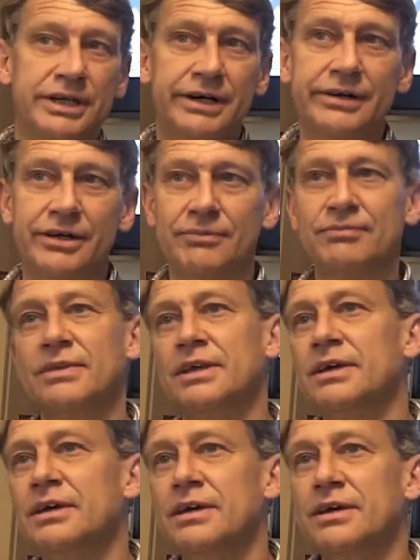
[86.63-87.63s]
Area,
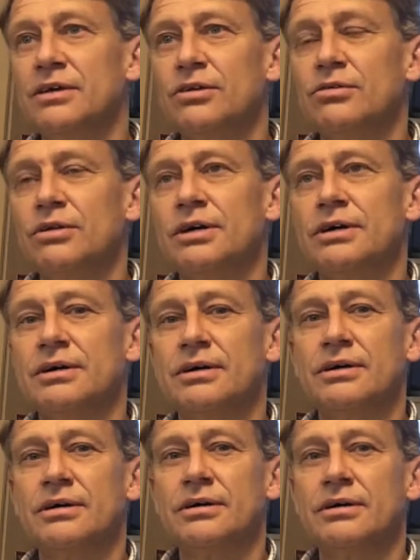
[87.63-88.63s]

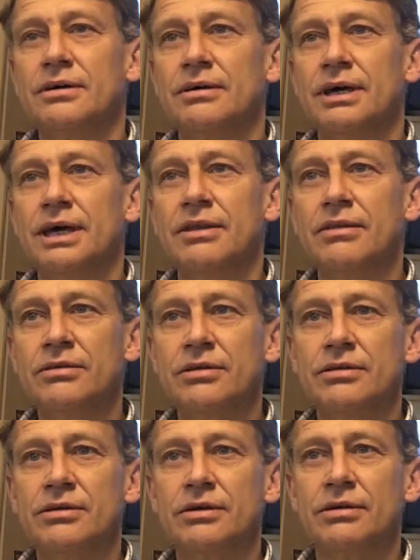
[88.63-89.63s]
and